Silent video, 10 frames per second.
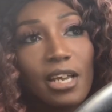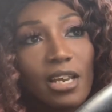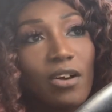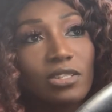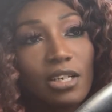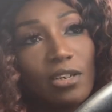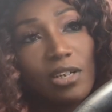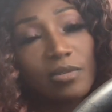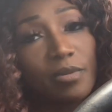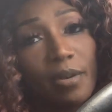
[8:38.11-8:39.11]
And I was like, it don't
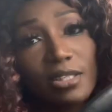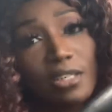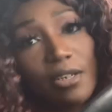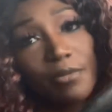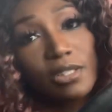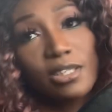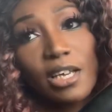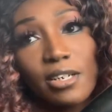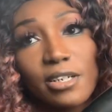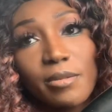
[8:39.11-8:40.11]
have to be back today. We just
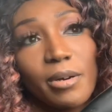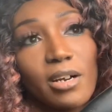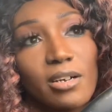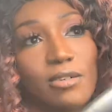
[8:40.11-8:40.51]
kind of need it by